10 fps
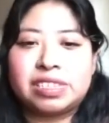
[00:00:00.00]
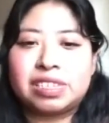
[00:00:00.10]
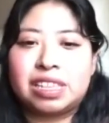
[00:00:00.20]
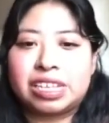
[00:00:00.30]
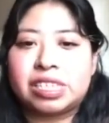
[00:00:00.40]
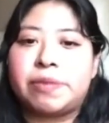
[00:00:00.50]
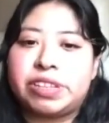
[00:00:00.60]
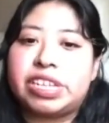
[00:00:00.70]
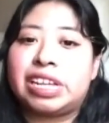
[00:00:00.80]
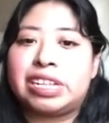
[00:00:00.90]
like, someone
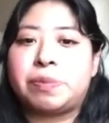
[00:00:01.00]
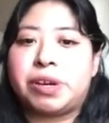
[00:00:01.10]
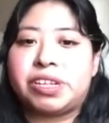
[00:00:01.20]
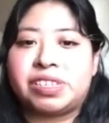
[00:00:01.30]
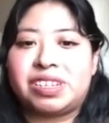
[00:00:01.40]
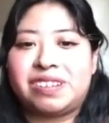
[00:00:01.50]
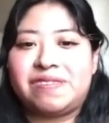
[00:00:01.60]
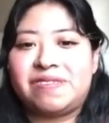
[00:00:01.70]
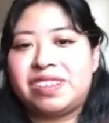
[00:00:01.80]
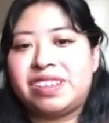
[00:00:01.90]
did test positive.
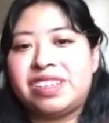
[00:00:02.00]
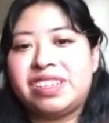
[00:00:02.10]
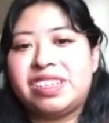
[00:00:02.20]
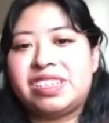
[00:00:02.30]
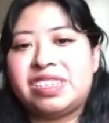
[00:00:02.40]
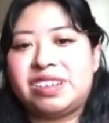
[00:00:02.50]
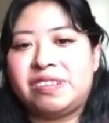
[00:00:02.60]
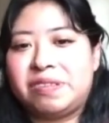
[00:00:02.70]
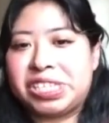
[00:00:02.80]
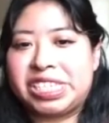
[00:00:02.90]
Mm-hmm. So
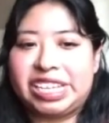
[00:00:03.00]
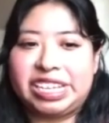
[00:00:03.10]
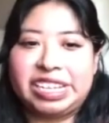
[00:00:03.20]
we'll see.